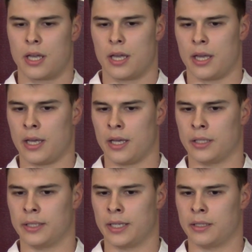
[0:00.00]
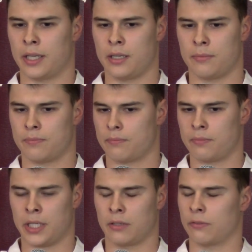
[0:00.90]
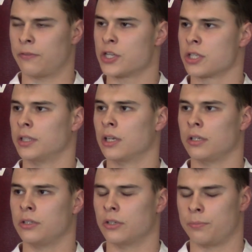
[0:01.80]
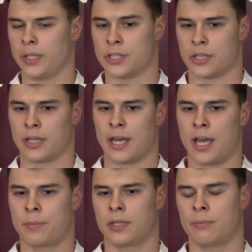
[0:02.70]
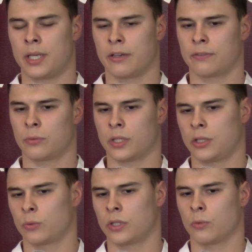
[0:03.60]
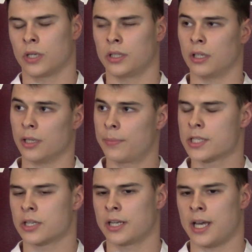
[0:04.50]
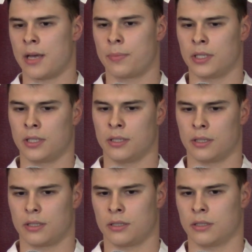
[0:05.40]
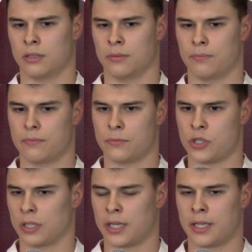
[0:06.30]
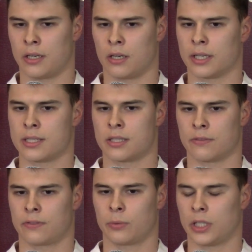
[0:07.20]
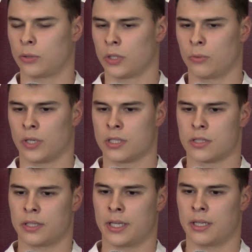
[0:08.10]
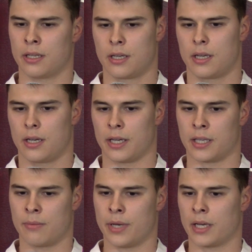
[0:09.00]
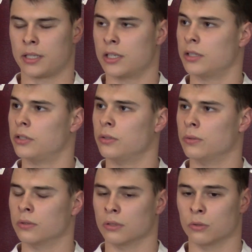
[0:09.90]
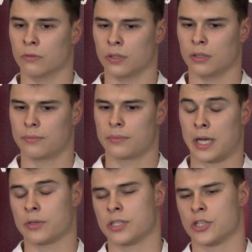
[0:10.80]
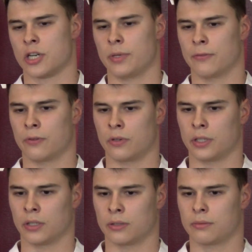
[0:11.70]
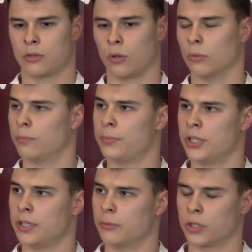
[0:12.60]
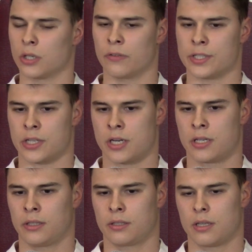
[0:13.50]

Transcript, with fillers: And then they made it official that Europeans are going to happen in May of 2021, that Olympics are going to happen in uh, July, August of 2021. So then I came back here to Louisville I was in Serbia for the whole period when COVID started,